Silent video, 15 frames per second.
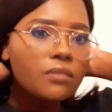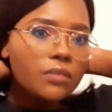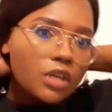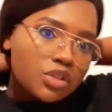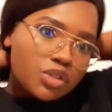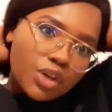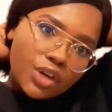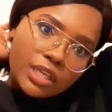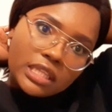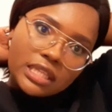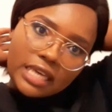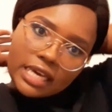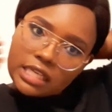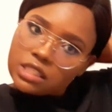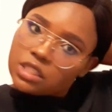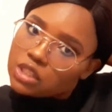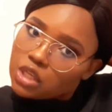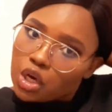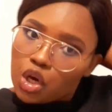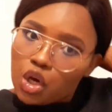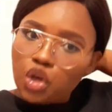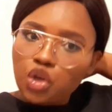certain things,
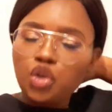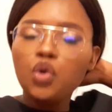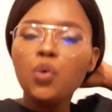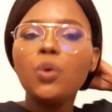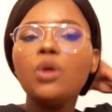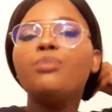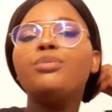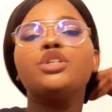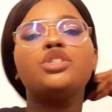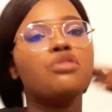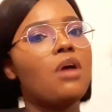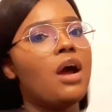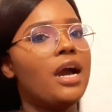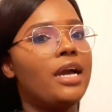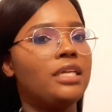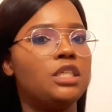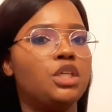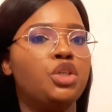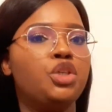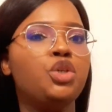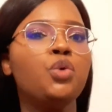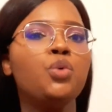you will be tried,
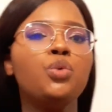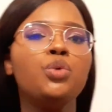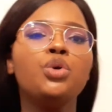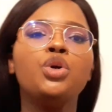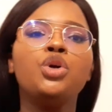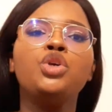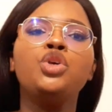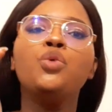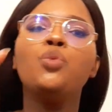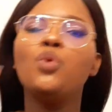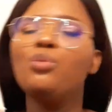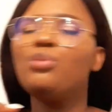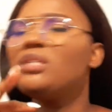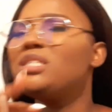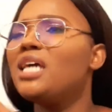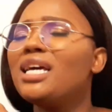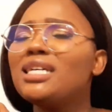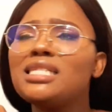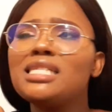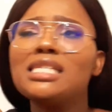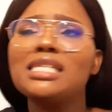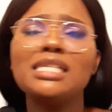you, you will be
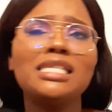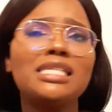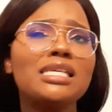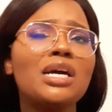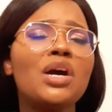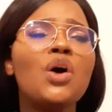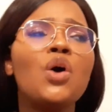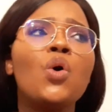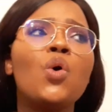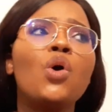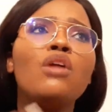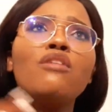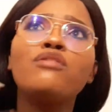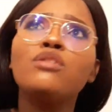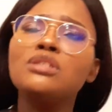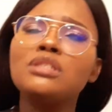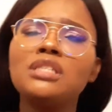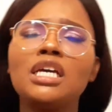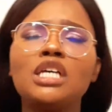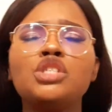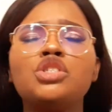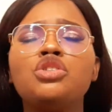tested. All of those
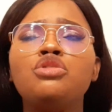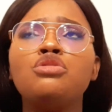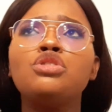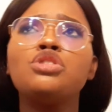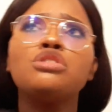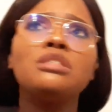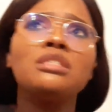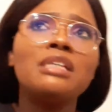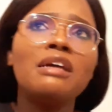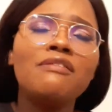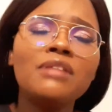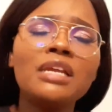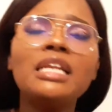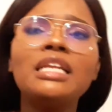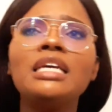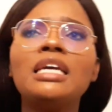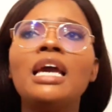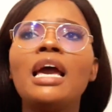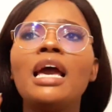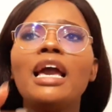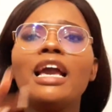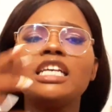things you should definitely
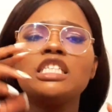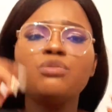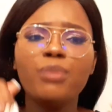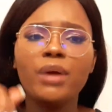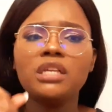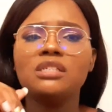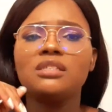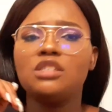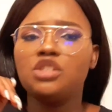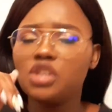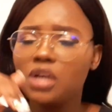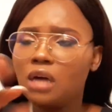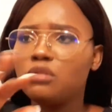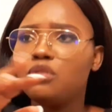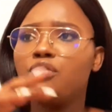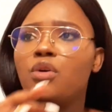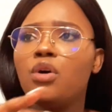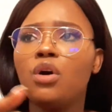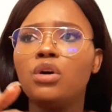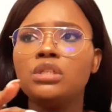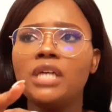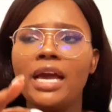expect as a child of
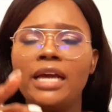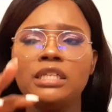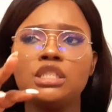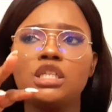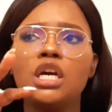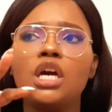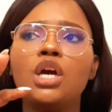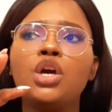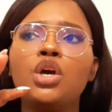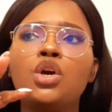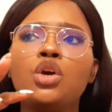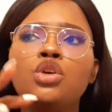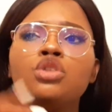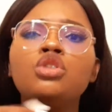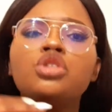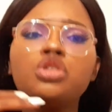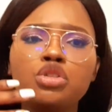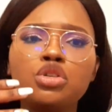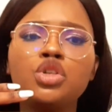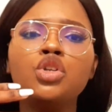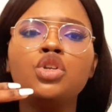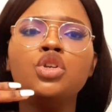God, and you
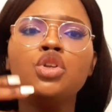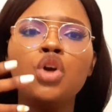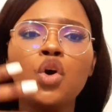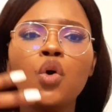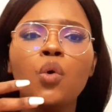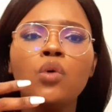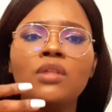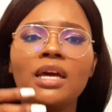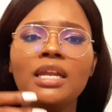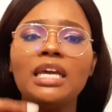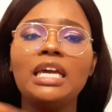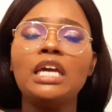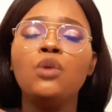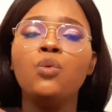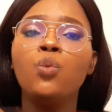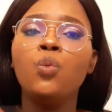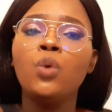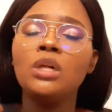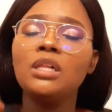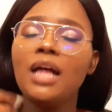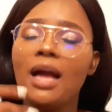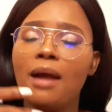should know that it
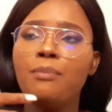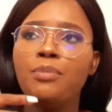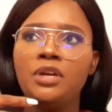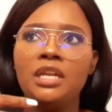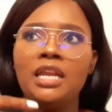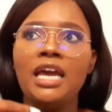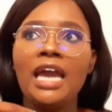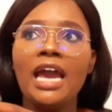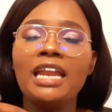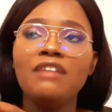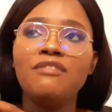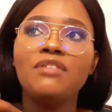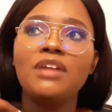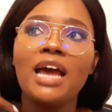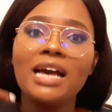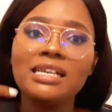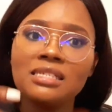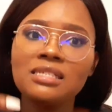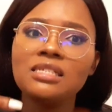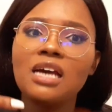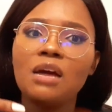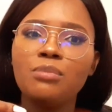will happen. And if it
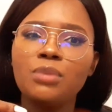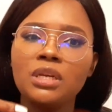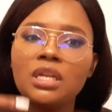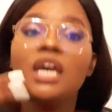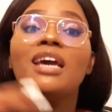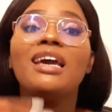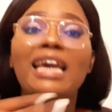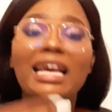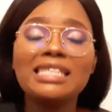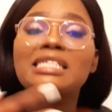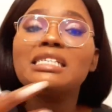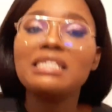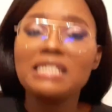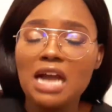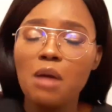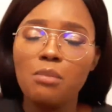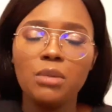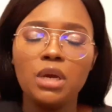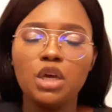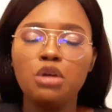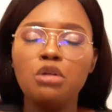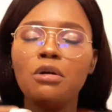hasn't happened, it's still
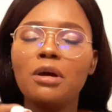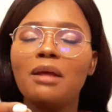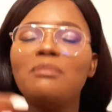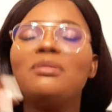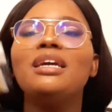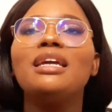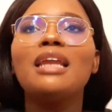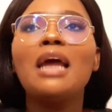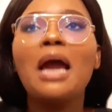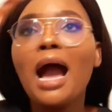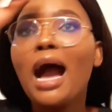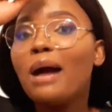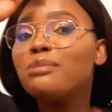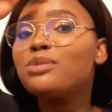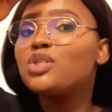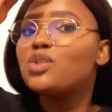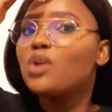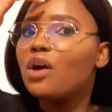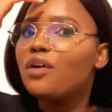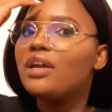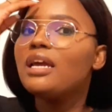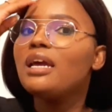coming, you know what I mean? I'm
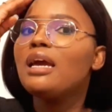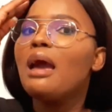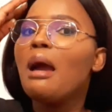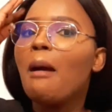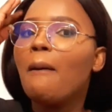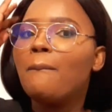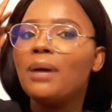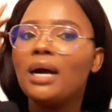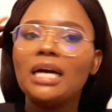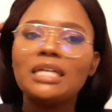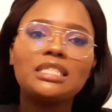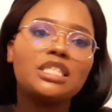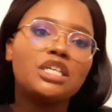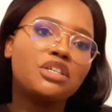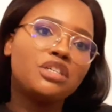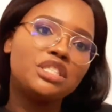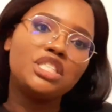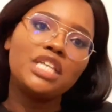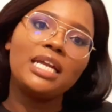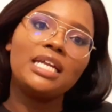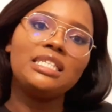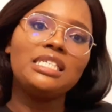sorry, but
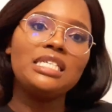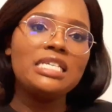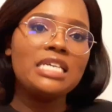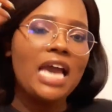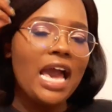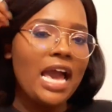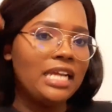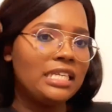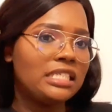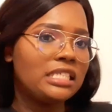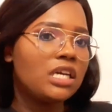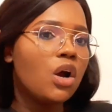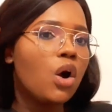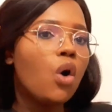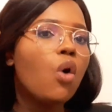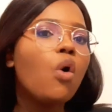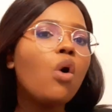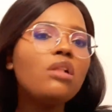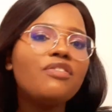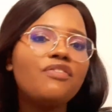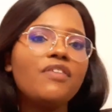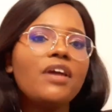Christianity and
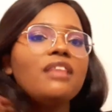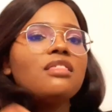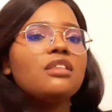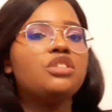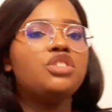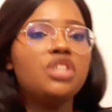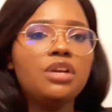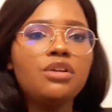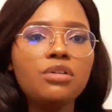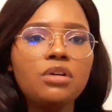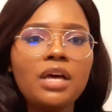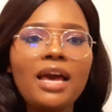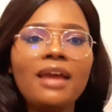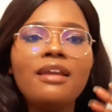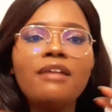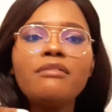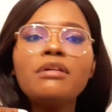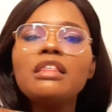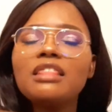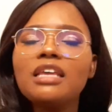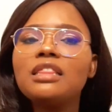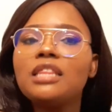all faith in general and
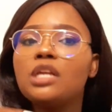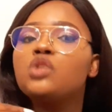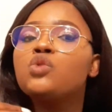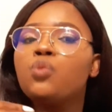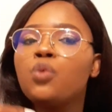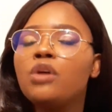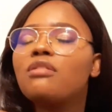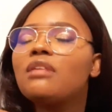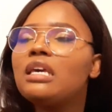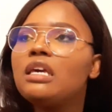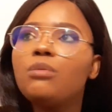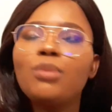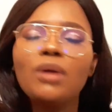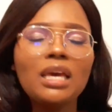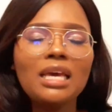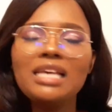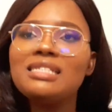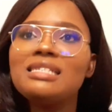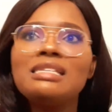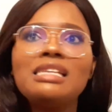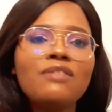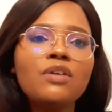everything that is worth keeping
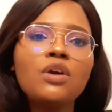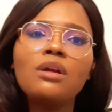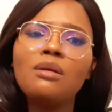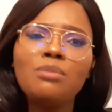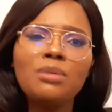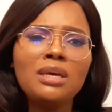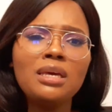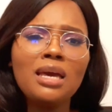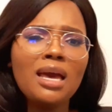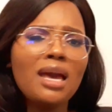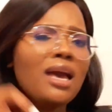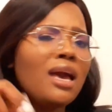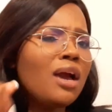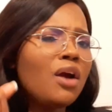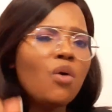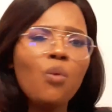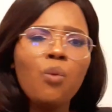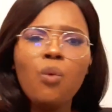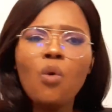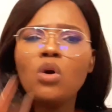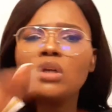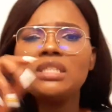is never going to be a
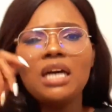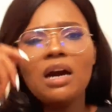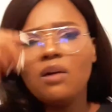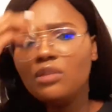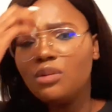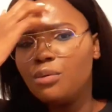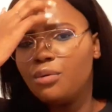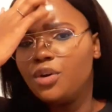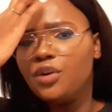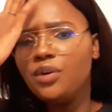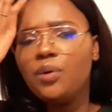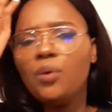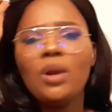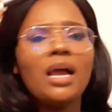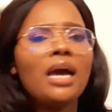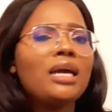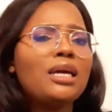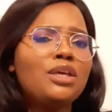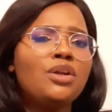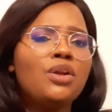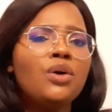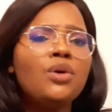walk down the road or like,
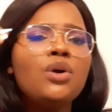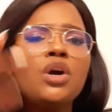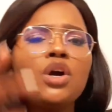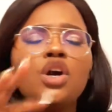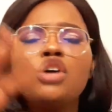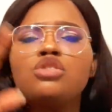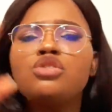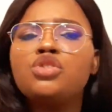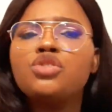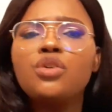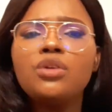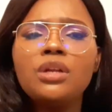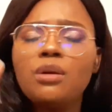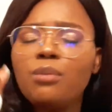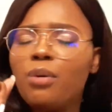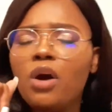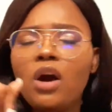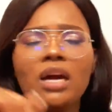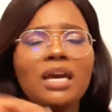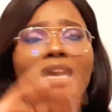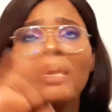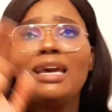you know, a stroll in a park.
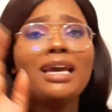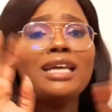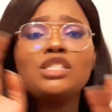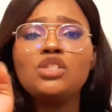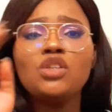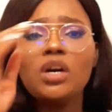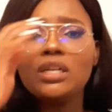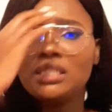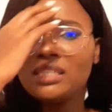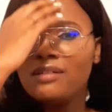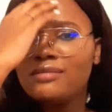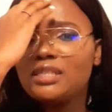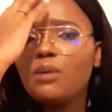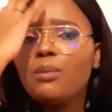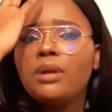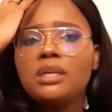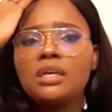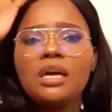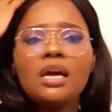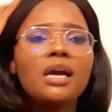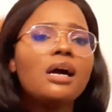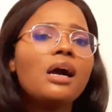It's not. If
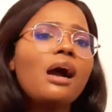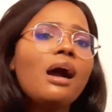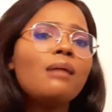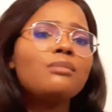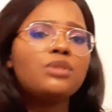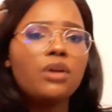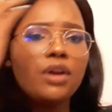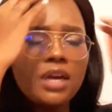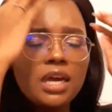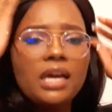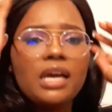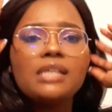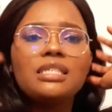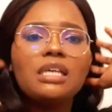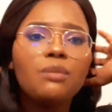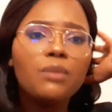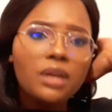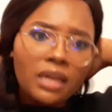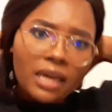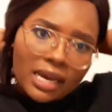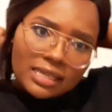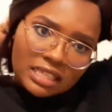someone, I'm sorry, if
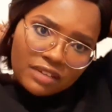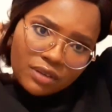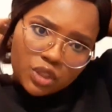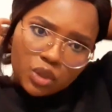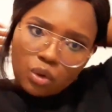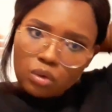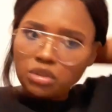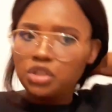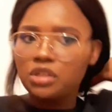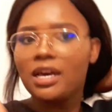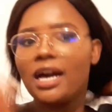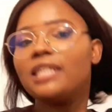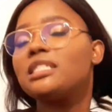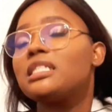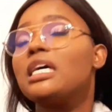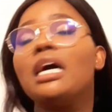someone has ever told you that,